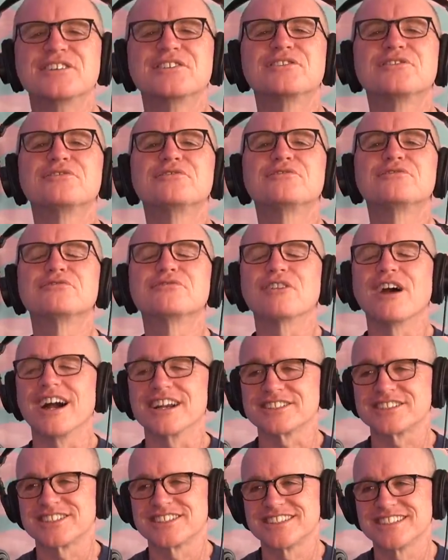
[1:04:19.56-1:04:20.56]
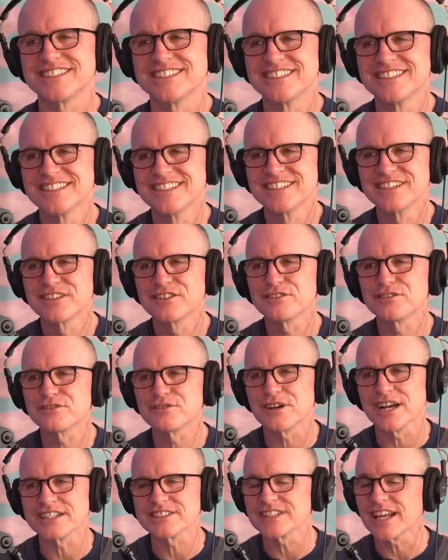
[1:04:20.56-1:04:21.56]
Crushed.
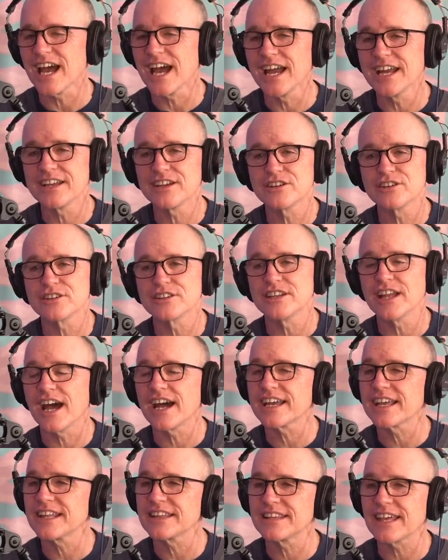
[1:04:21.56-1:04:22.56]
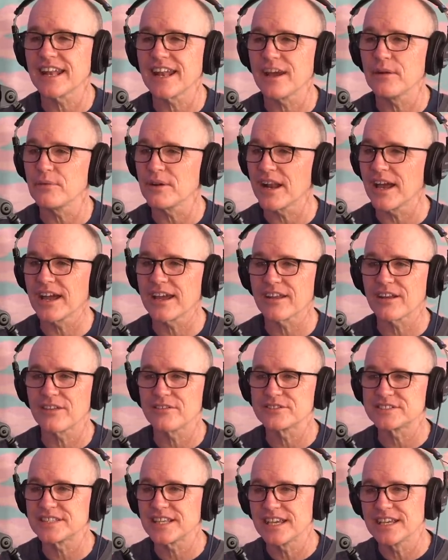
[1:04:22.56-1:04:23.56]
Crushed. I could not get that out. When I got
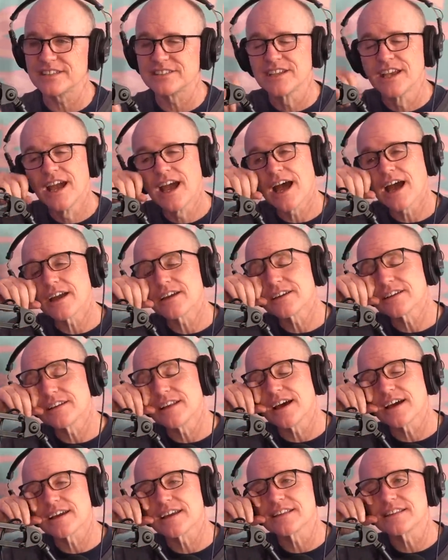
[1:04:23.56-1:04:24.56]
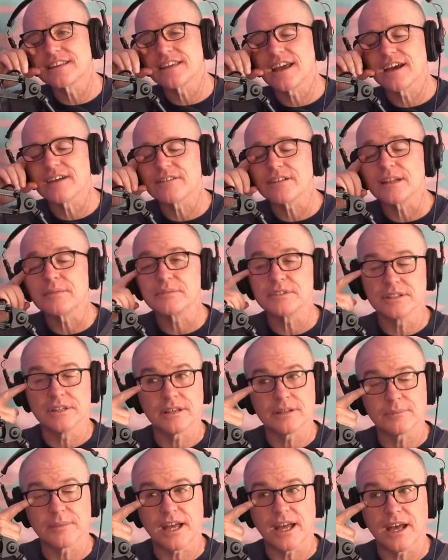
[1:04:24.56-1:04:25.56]
off stage, I could not get the
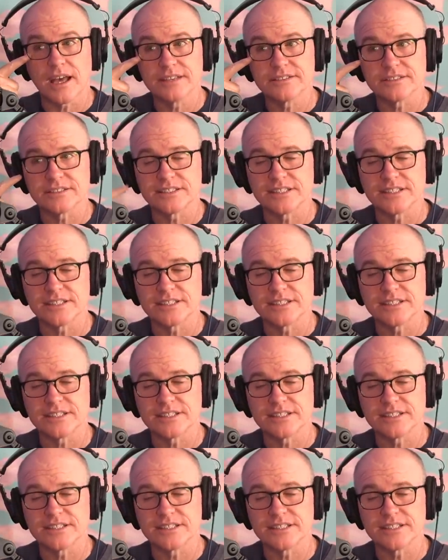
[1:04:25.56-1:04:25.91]
look, my eyes are